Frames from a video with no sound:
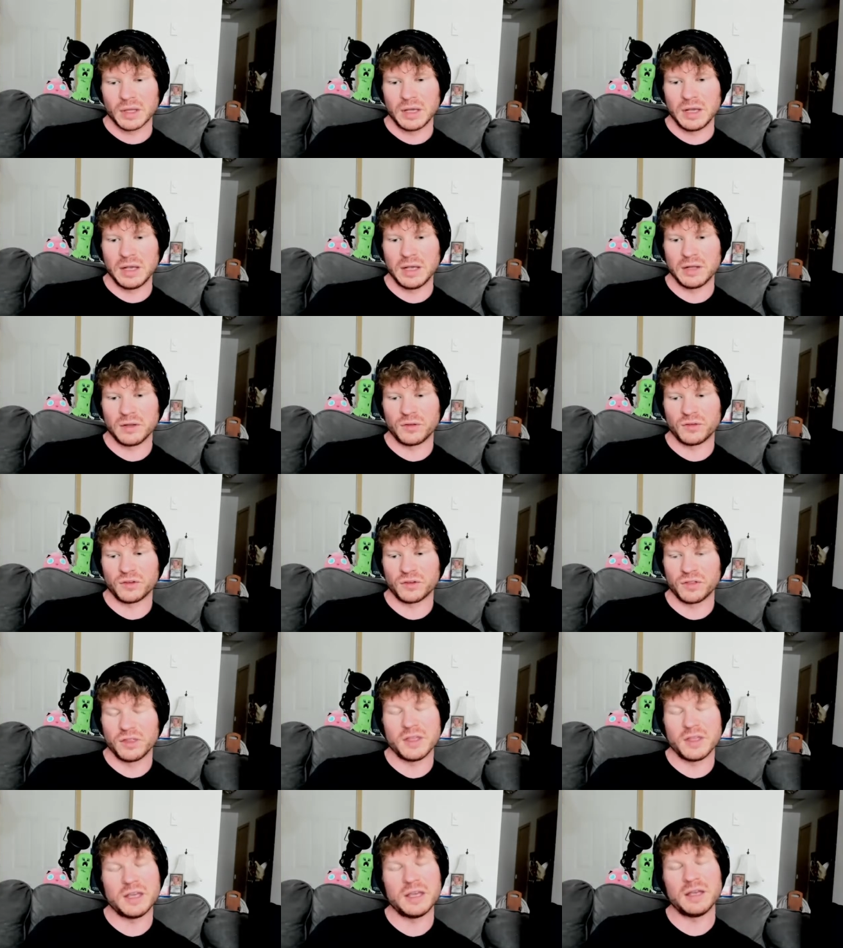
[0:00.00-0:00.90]
it's
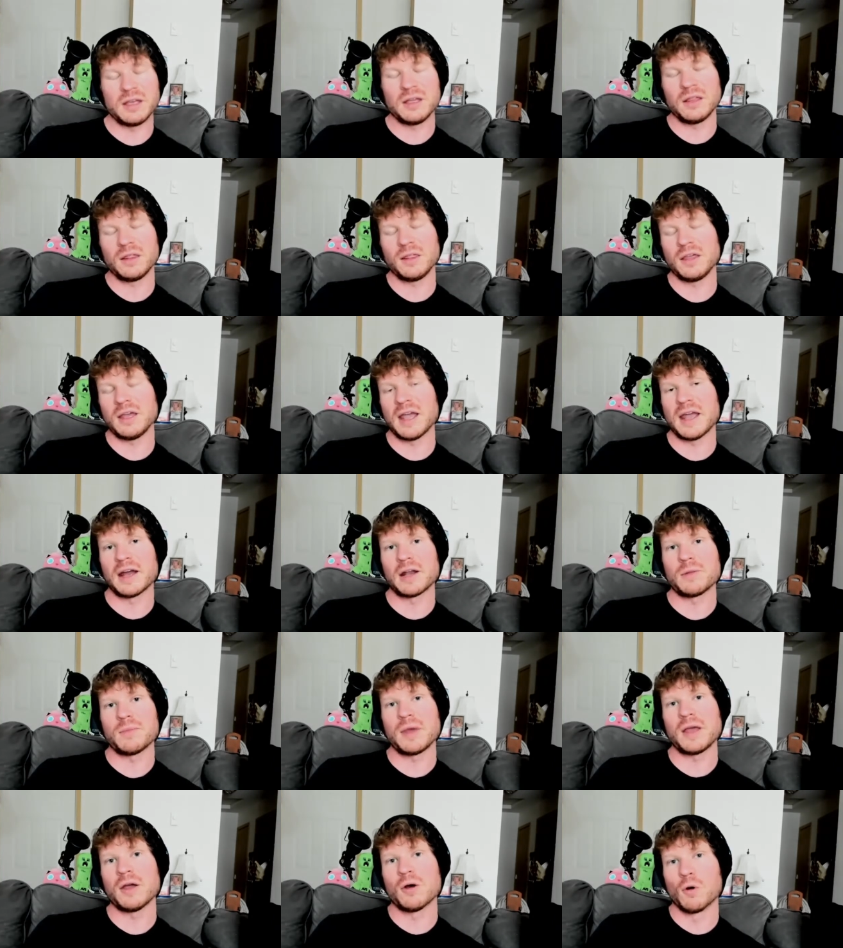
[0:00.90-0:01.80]
the
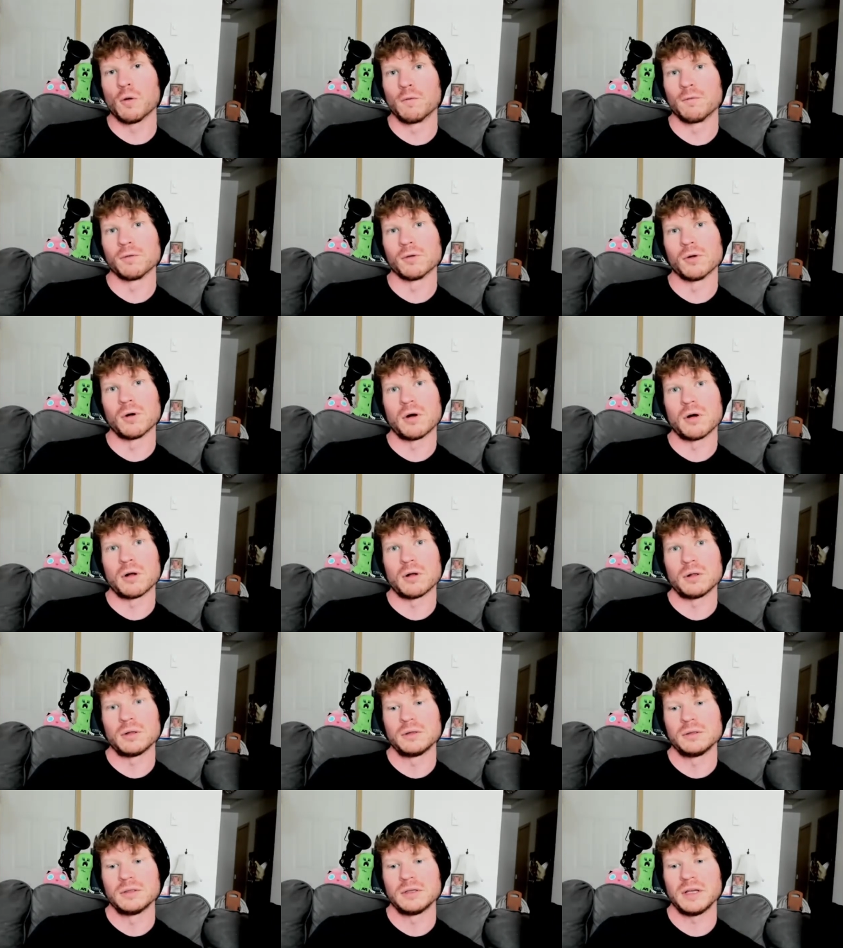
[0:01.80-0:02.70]
anime
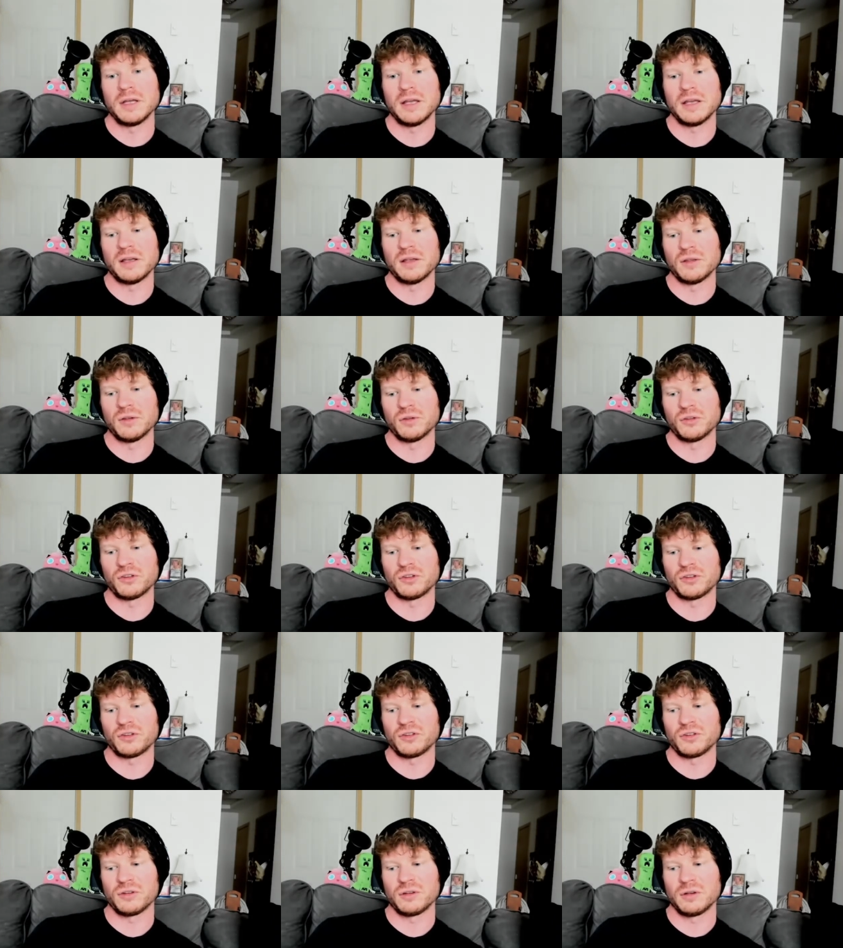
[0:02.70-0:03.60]
overall
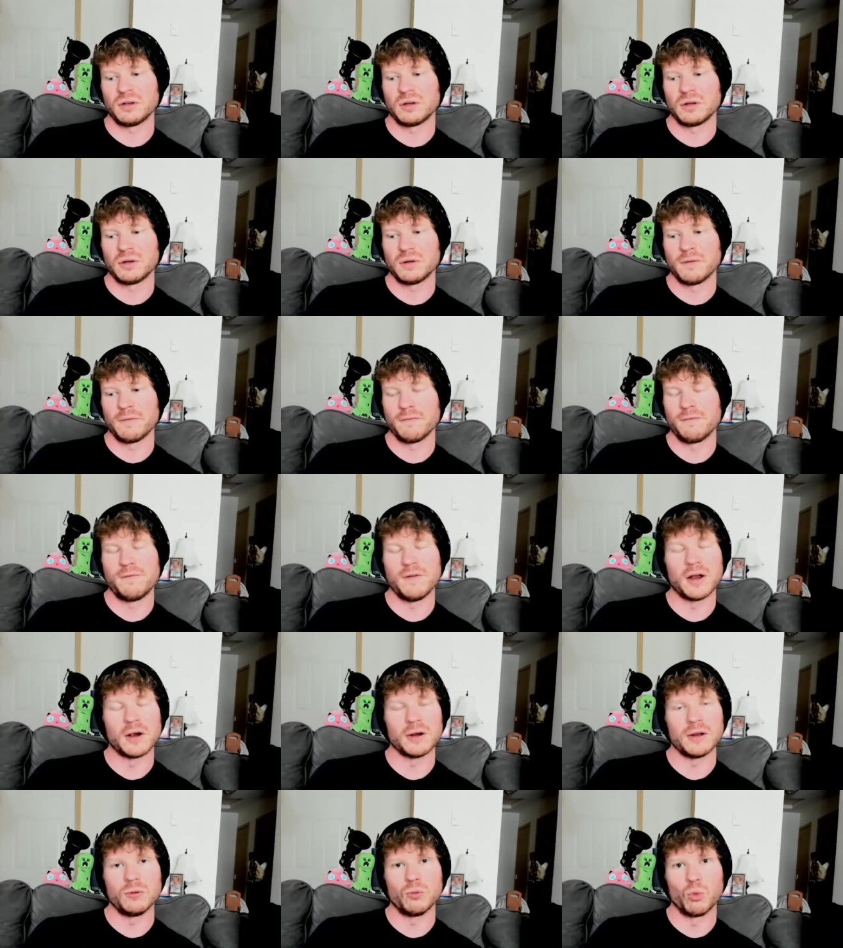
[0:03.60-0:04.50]
is
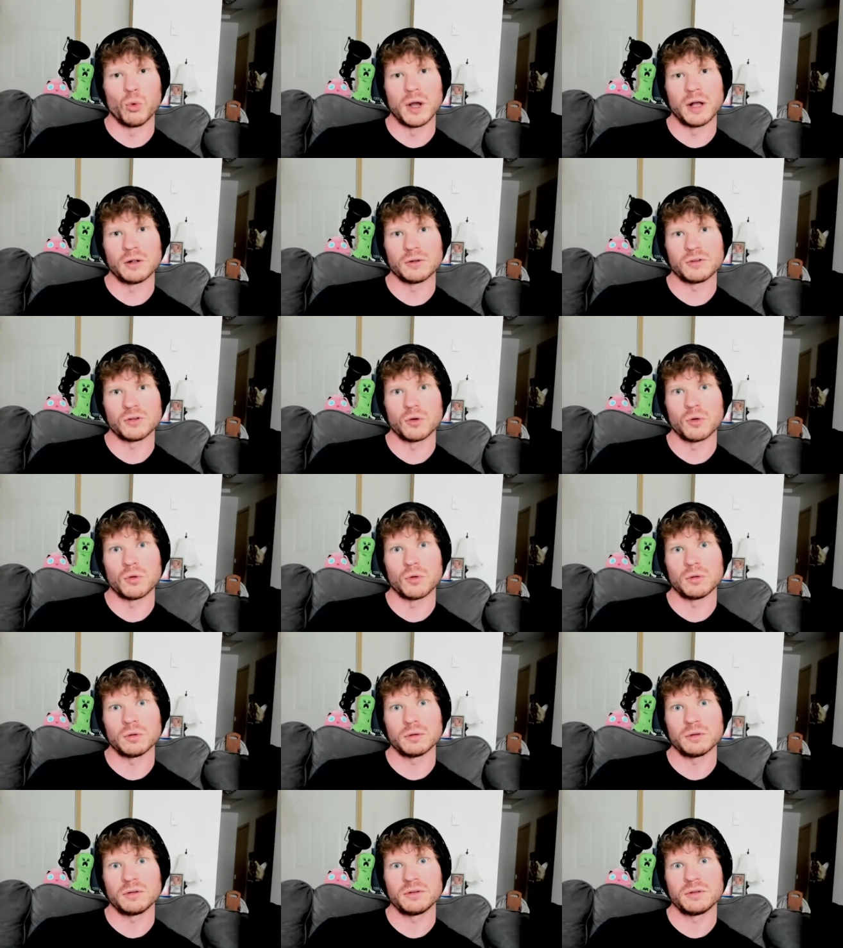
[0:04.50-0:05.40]
very well
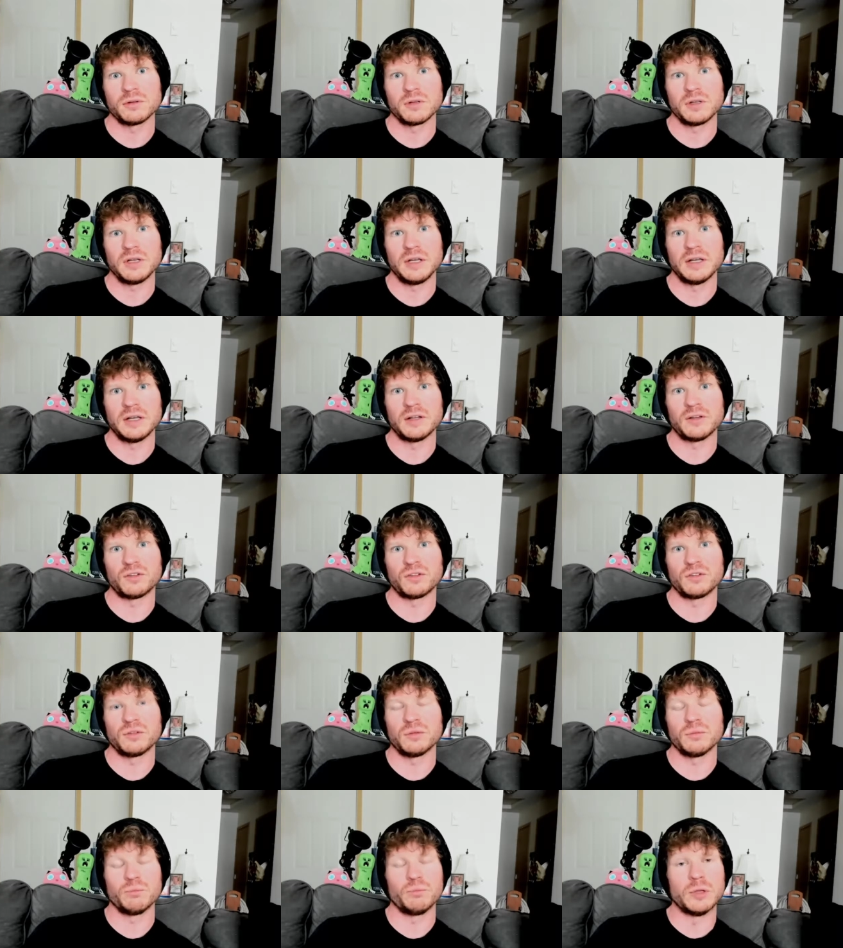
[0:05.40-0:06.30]
told.
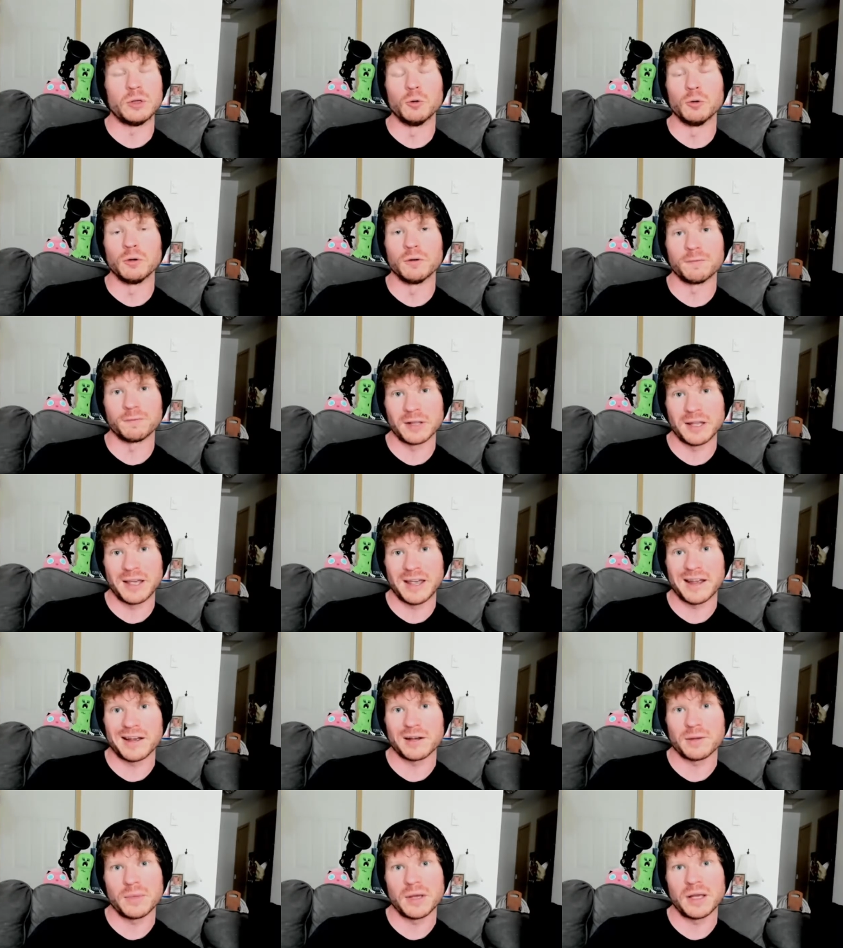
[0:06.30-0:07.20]
It's beautifully
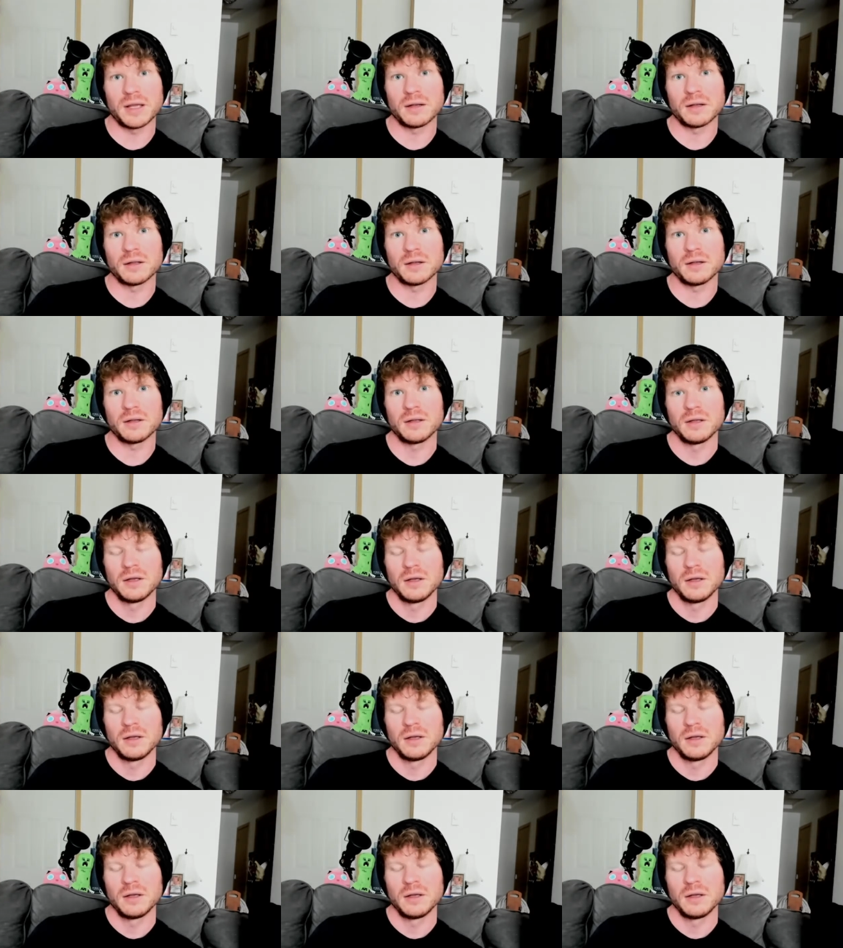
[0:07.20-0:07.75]
animated.